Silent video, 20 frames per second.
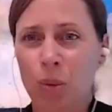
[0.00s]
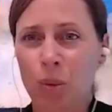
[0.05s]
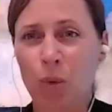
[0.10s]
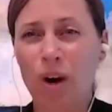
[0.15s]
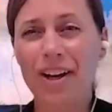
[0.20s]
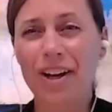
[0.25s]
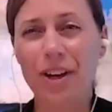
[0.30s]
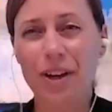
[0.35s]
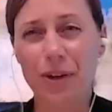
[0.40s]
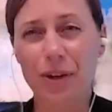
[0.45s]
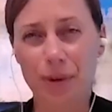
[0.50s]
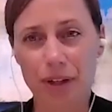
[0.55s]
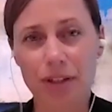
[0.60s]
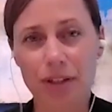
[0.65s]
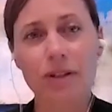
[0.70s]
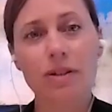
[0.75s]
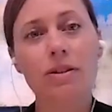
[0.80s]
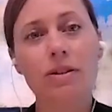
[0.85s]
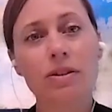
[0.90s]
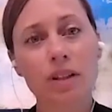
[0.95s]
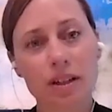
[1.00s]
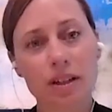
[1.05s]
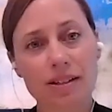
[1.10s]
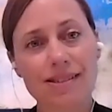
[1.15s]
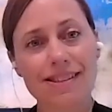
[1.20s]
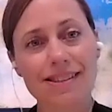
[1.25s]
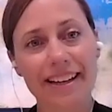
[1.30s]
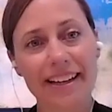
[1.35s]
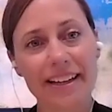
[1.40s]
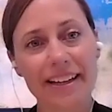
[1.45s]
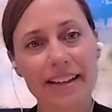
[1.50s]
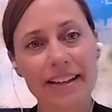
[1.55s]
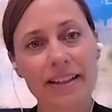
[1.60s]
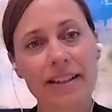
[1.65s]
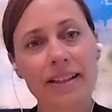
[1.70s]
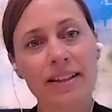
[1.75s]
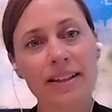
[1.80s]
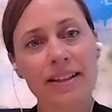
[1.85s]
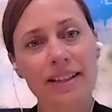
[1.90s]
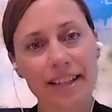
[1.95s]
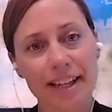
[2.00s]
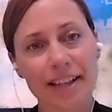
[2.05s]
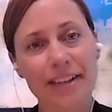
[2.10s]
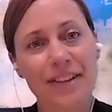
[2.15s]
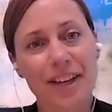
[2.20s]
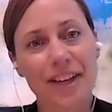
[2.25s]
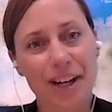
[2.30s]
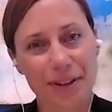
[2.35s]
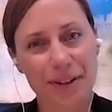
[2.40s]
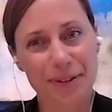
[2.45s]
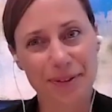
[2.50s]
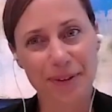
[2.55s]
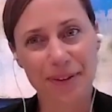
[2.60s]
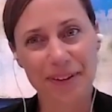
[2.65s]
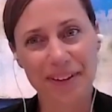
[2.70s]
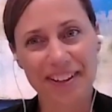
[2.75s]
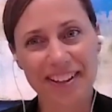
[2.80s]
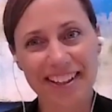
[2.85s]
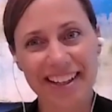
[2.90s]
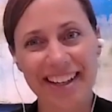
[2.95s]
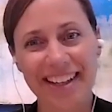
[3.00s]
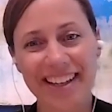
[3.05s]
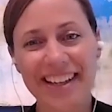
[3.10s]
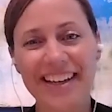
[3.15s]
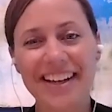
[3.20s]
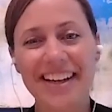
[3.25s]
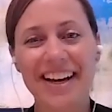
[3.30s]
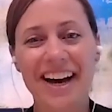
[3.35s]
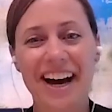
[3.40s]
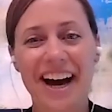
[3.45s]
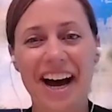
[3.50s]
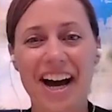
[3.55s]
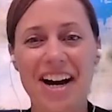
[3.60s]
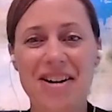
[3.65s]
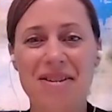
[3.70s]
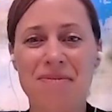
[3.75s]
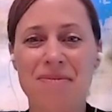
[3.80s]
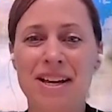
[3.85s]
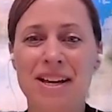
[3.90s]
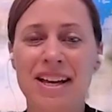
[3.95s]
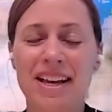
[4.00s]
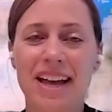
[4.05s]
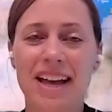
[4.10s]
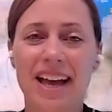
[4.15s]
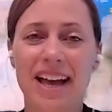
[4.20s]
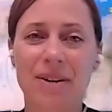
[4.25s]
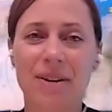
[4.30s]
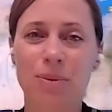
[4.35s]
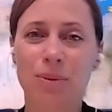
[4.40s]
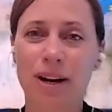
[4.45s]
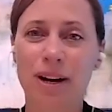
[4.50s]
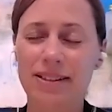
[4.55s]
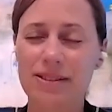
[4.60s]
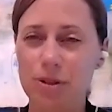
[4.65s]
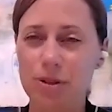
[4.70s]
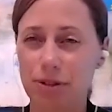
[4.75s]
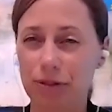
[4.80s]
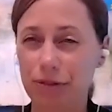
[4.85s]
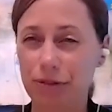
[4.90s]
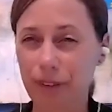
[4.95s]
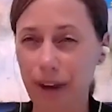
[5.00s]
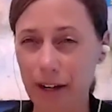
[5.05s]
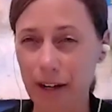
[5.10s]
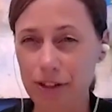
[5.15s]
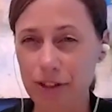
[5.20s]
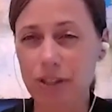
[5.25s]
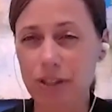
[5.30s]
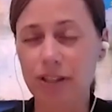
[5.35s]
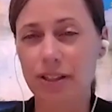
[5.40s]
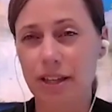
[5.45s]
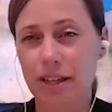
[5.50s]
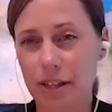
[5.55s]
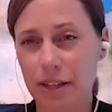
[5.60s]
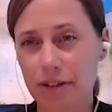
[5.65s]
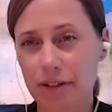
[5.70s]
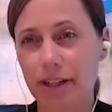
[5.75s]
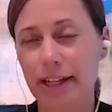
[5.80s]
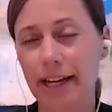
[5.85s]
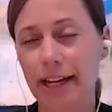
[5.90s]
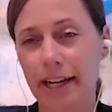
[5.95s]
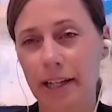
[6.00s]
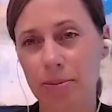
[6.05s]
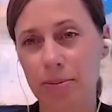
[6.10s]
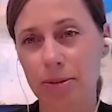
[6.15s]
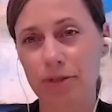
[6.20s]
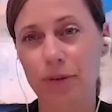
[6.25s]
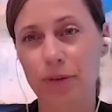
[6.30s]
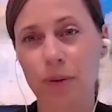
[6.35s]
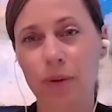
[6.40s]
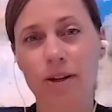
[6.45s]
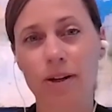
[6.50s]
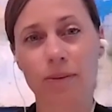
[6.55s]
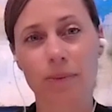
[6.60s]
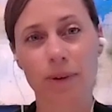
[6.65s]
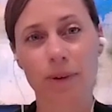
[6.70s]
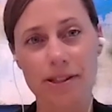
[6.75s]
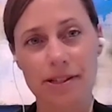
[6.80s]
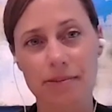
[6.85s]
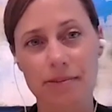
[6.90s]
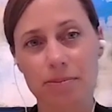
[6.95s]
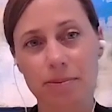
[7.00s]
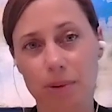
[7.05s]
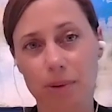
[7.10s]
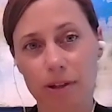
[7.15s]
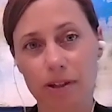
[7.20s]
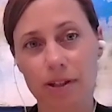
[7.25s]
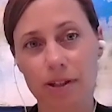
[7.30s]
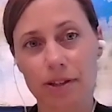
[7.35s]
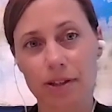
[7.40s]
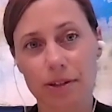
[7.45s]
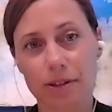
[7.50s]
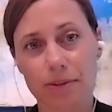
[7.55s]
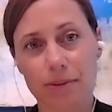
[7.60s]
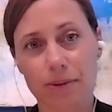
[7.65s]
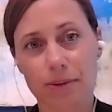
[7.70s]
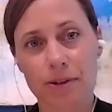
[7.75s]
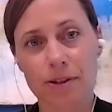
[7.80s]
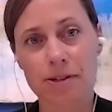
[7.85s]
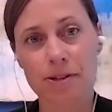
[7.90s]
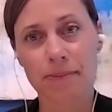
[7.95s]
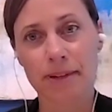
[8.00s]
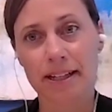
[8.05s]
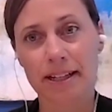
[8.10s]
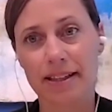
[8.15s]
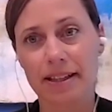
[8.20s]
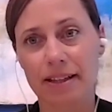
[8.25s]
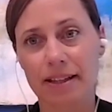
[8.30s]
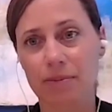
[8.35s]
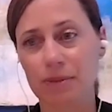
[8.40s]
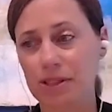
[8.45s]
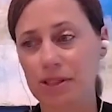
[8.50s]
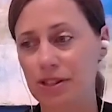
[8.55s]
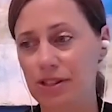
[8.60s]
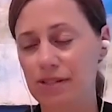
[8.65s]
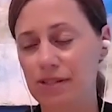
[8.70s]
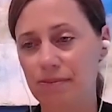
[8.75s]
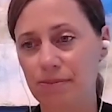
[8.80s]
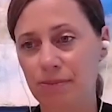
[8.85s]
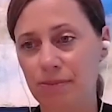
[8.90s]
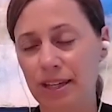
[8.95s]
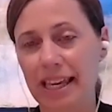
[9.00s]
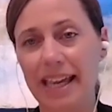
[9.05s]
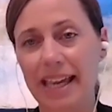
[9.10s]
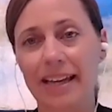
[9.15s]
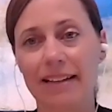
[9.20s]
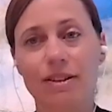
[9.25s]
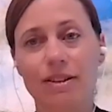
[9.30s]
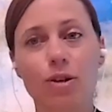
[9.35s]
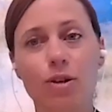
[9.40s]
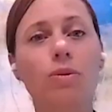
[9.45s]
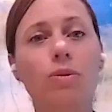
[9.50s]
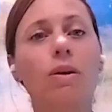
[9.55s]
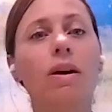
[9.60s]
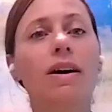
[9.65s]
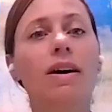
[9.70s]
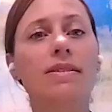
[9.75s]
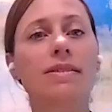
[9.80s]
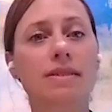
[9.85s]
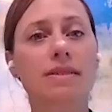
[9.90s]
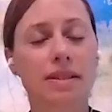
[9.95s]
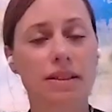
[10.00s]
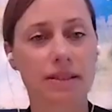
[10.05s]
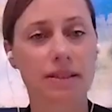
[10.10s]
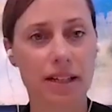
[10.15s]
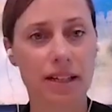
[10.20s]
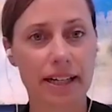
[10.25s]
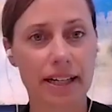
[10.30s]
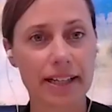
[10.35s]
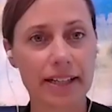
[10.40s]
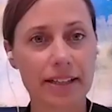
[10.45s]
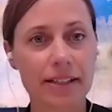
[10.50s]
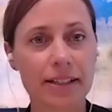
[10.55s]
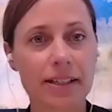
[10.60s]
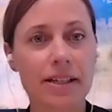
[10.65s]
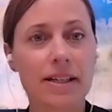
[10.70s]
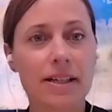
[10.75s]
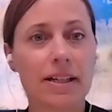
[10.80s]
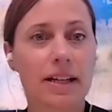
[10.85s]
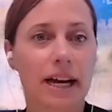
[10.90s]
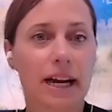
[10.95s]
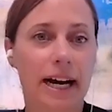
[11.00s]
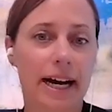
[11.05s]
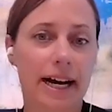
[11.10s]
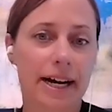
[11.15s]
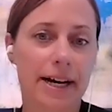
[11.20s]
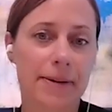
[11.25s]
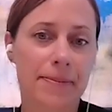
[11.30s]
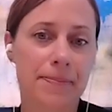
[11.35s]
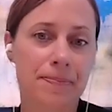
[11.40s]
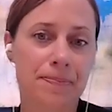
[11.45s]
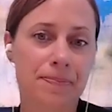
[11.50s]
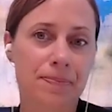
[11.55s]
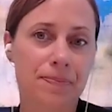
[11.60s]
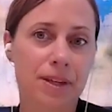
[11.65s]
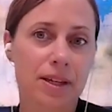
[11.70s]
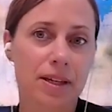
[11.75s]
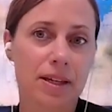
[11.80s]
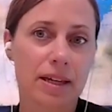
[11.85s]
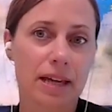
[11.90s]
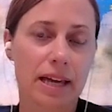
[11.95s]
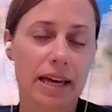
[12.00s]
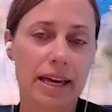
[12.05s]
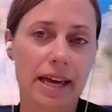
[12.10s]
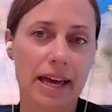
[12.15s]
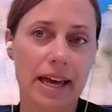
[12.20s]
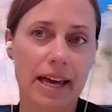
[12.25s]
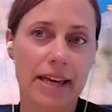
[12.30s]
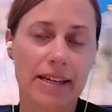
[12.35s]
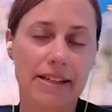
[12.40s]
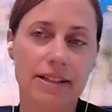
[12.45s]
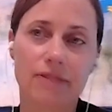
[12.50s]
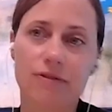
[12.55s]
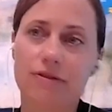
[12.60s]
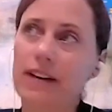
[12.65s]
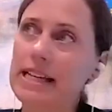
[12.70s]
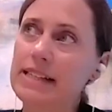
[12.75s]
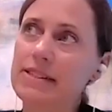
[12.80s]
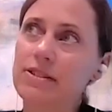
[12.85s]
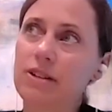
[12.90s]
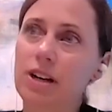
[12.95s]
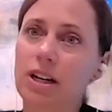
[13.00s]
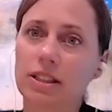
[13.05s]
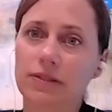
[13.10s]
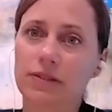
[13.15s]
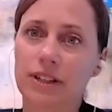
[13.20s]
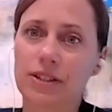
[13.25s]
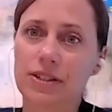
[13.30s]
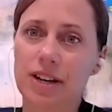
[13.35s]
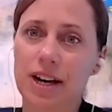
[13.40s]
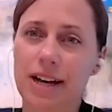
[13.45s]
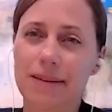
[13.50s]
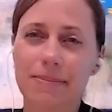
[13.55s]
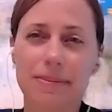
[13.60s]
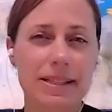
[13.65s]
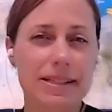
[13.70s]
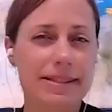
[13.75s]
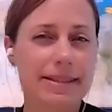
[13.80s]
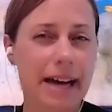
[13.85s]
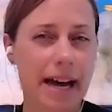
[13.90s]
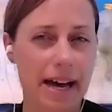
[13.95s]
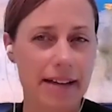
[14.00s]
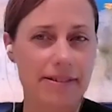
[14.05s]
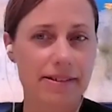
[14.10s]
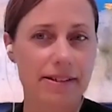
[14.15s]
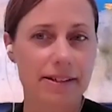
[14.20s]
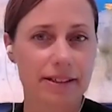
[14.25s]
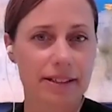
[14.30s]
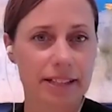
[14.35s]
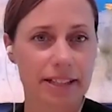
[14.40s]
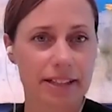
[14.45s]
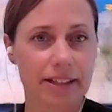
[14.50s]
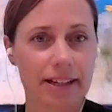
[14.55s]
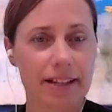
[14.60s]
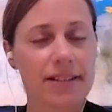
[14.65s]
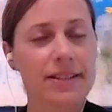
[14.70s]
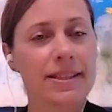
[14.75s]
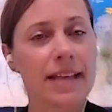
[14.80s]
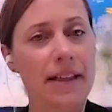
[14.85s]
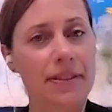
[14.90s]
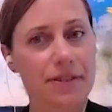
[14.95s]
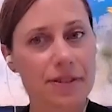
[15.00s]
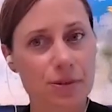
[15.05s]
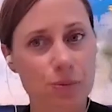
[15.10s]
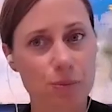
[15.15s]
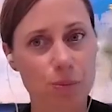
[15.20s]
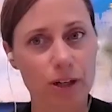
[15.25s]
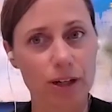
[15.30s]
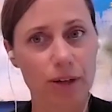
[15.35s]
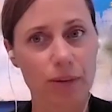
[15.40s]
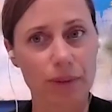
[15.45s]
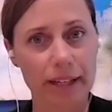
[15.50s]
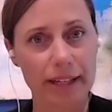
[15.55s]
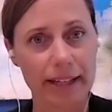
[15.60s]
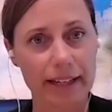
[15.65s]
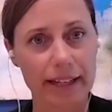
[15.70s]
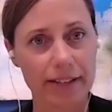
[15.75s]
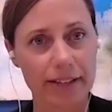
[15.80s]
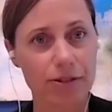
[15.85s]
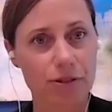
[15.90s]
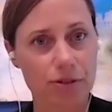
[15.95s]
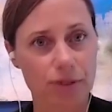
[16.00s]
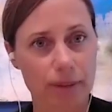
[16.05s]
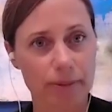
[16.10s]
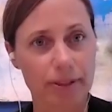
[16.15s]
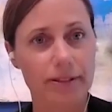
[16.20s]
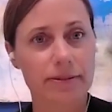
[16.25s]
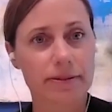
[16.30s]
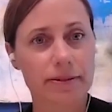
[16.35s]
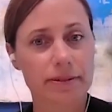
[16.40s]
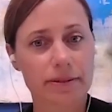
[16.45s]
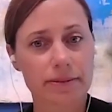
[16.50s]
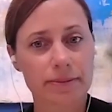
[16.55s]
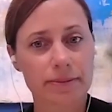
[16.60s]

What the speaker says: what good looks like in their role, and what sort of functionally they're accountable for and what's important in their role. But I think we can't cross the line and invest all of our time in task clarity. I think that's where we get in trouble.